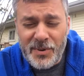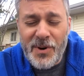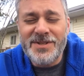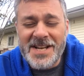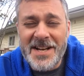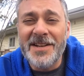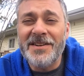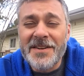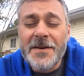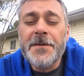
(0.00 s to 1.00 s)
protein
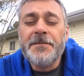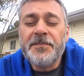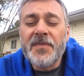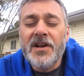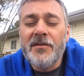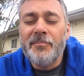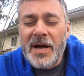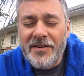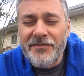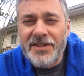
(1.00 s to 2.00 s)
and
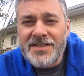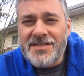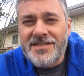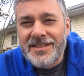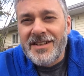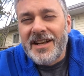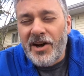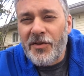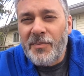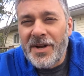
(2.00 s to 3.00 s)
benefits,
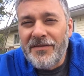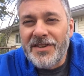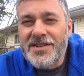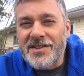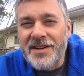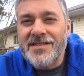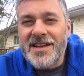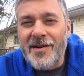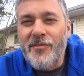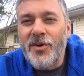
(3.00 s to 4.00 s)
health benefits, and it's
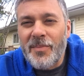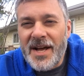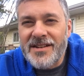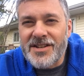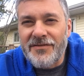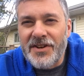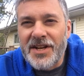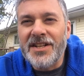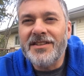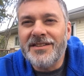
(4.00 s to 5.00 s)
got more bad stuff
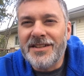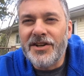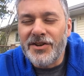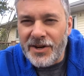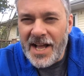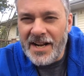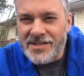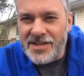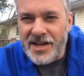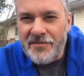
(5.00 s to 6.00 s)
in it than the good
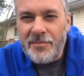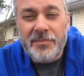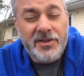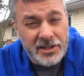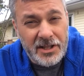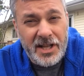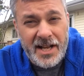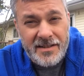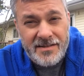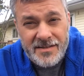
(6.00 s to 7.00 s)
organic stuff.
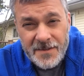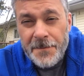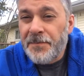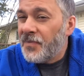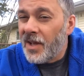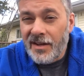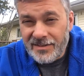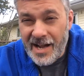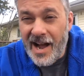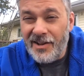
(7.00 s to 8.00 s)
Nonetheless, a
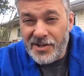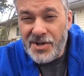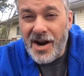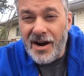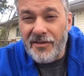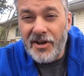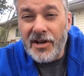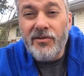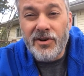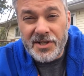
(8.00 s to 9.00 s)
dollar jar of
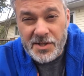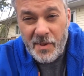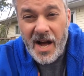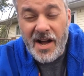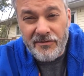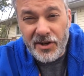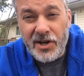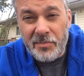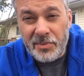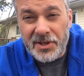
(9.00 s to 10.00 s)
it will get you by over a
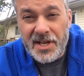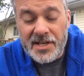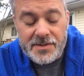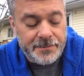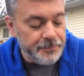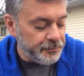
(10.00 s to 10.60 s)
couple of days.